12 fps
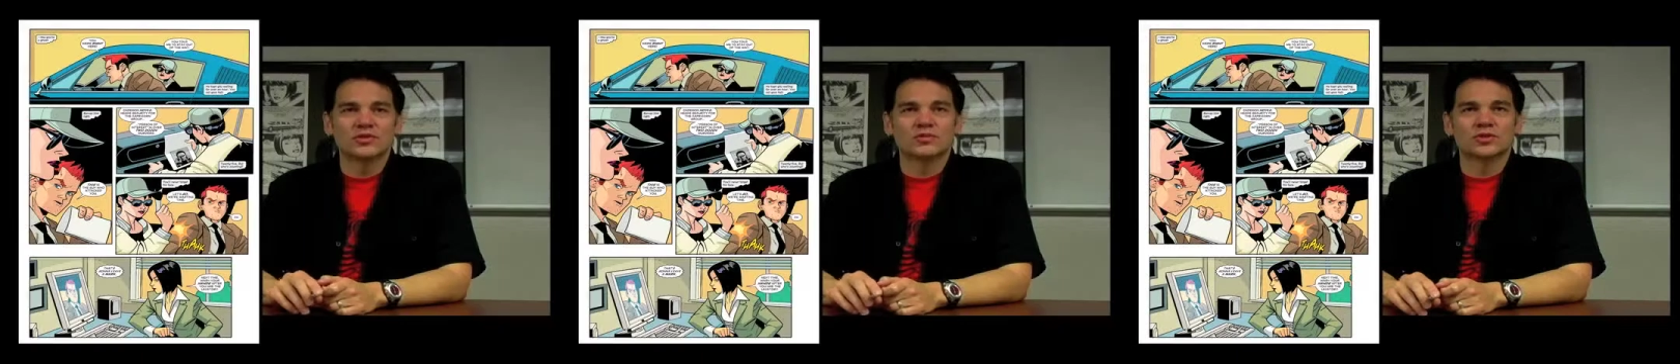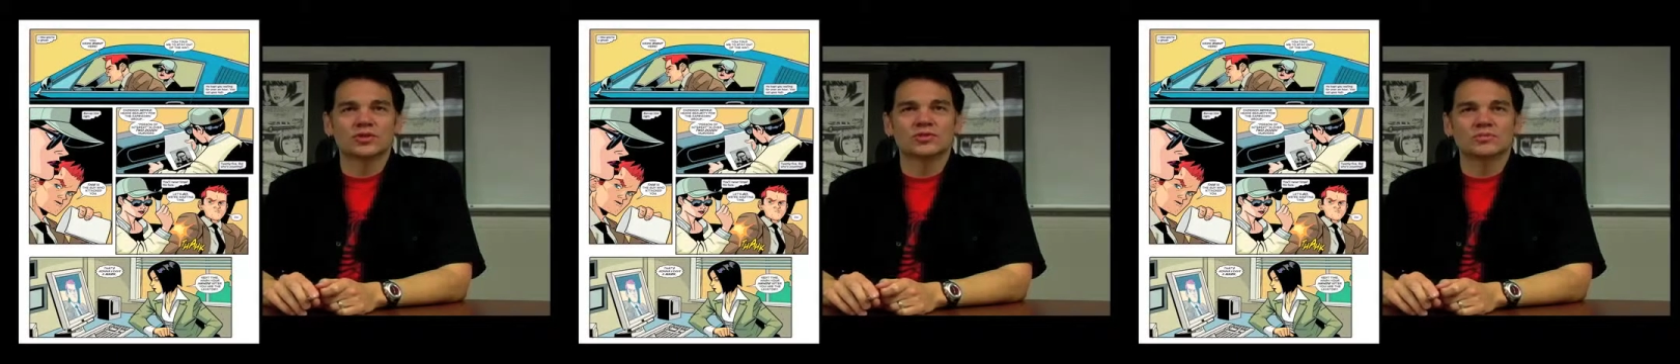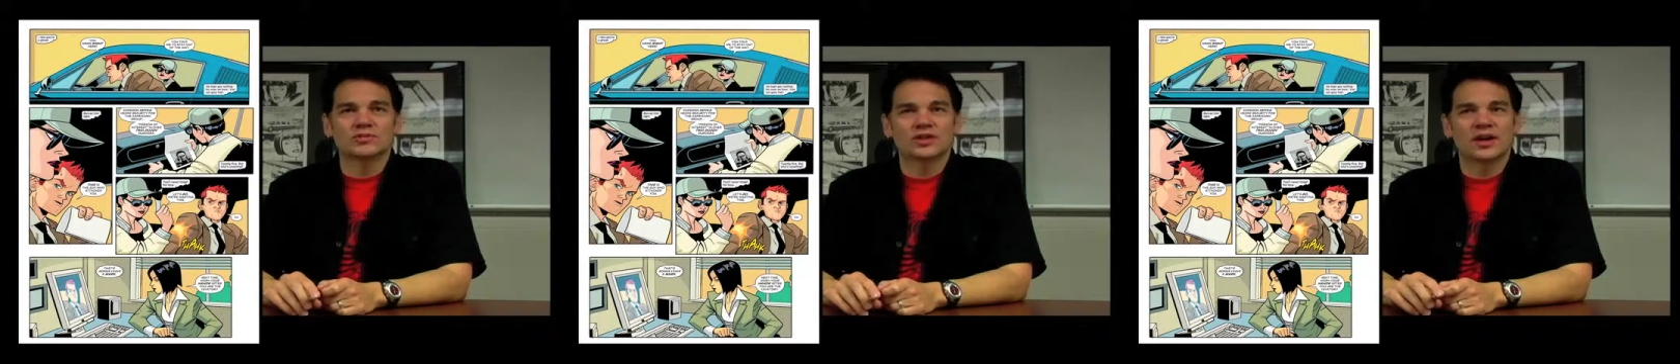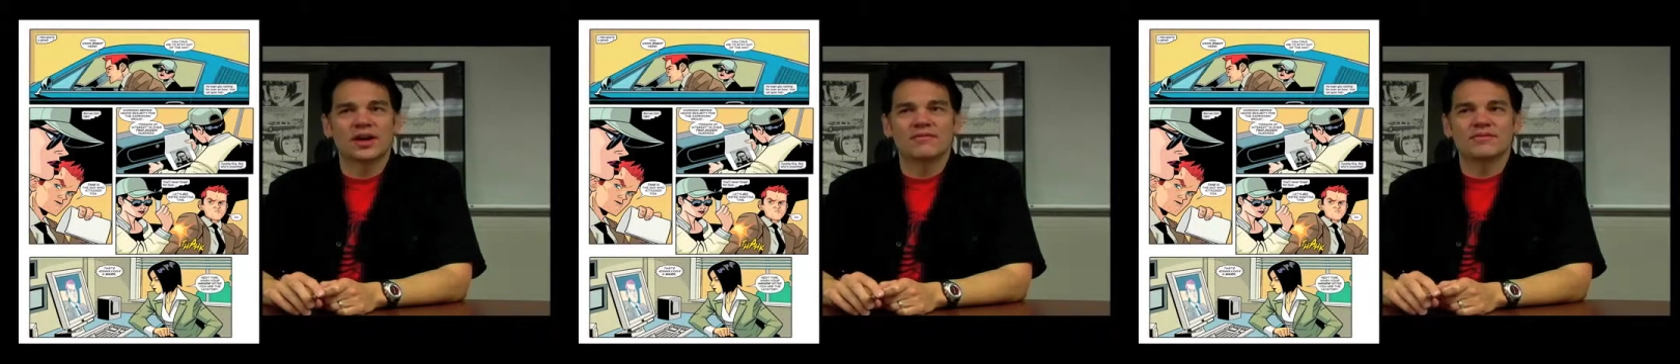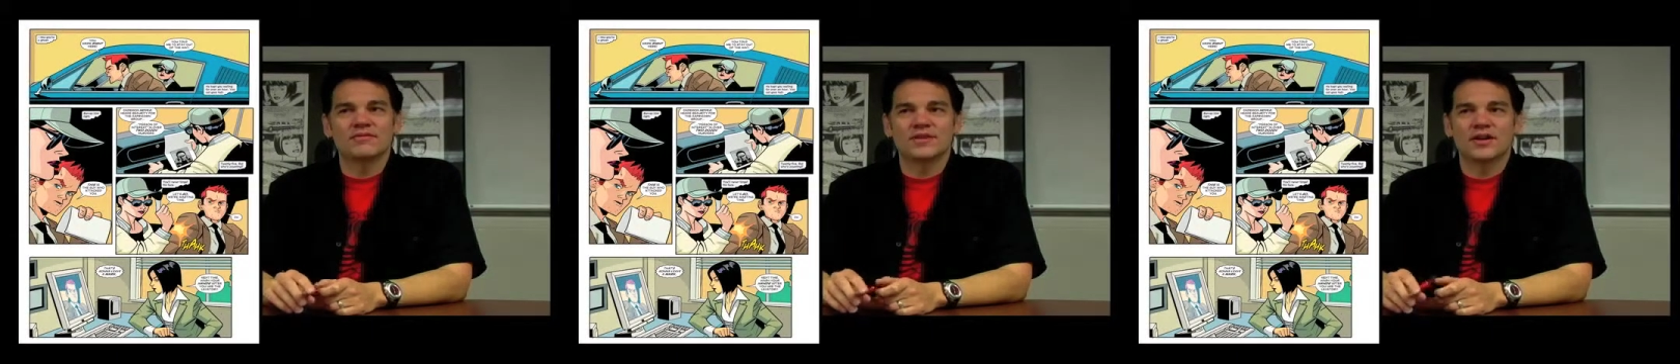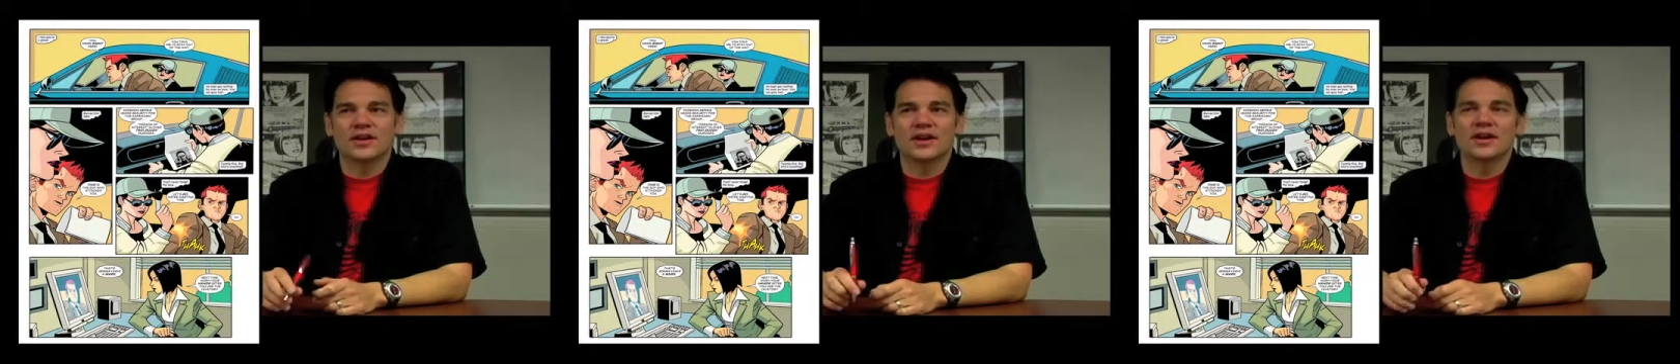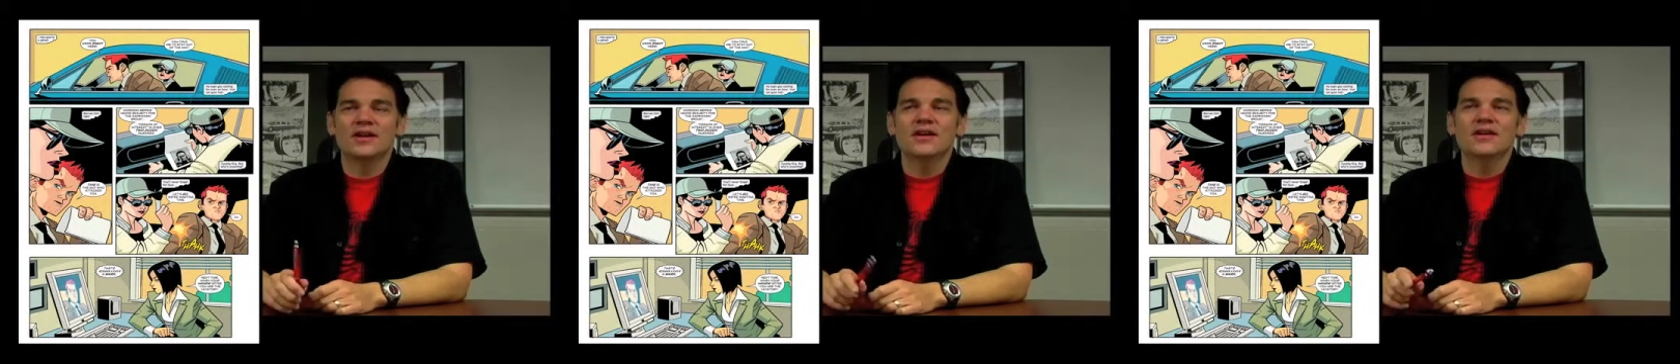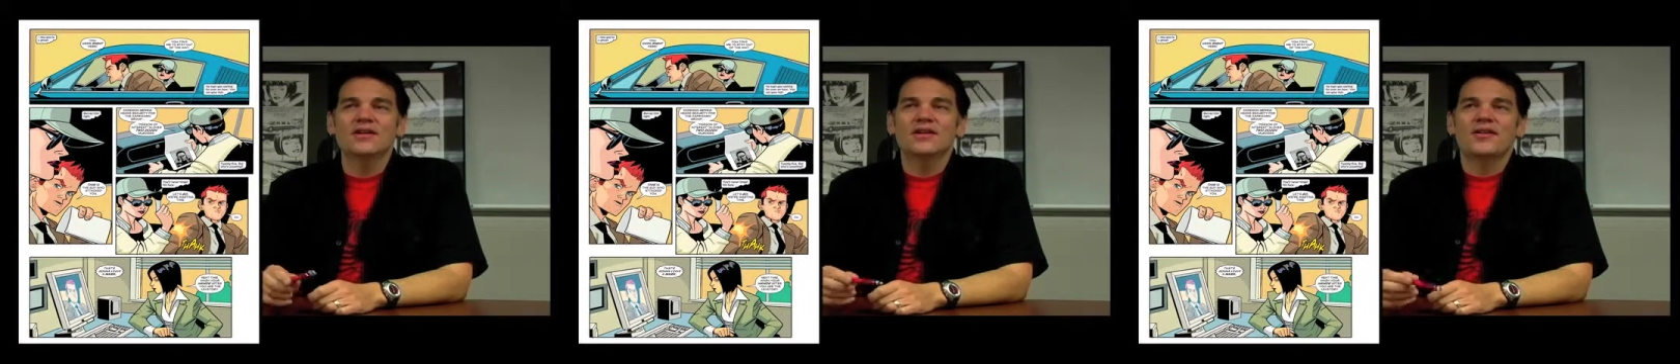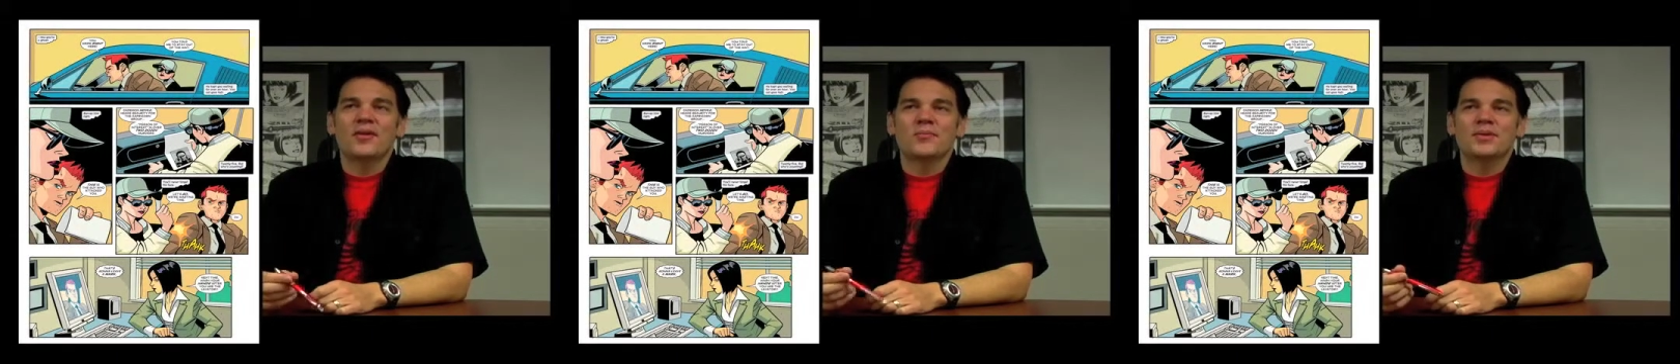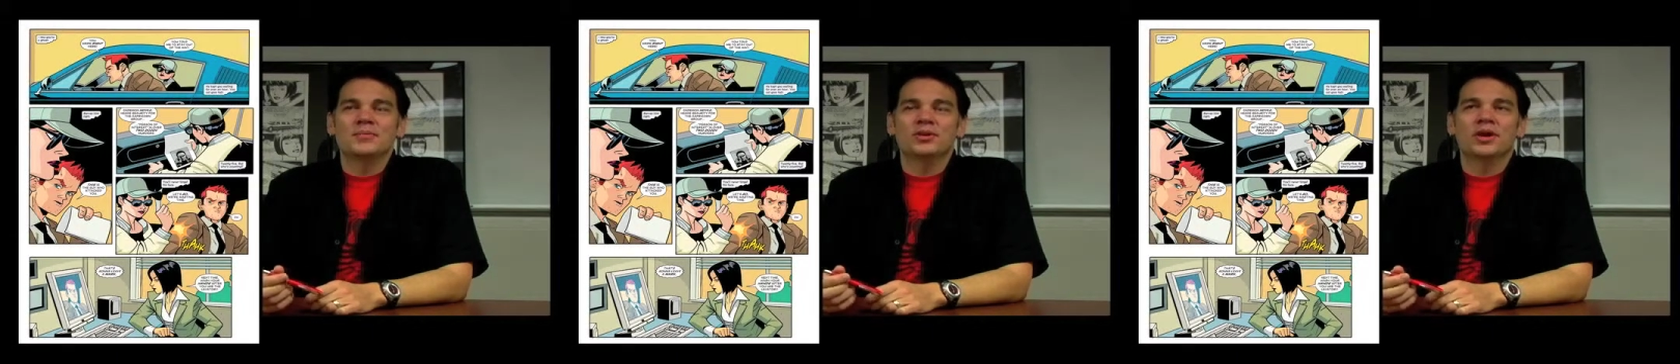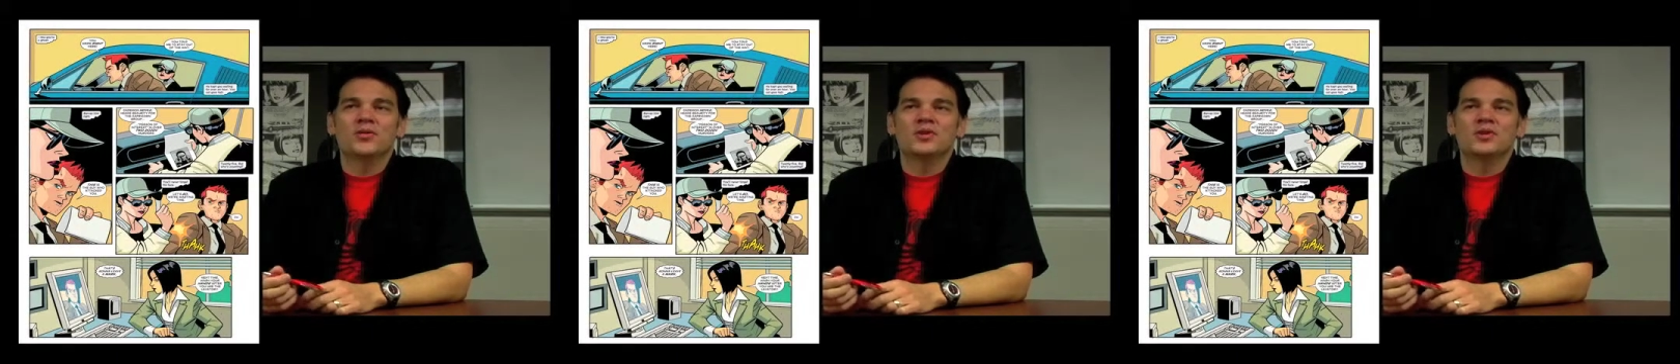in rooms. I have a very, people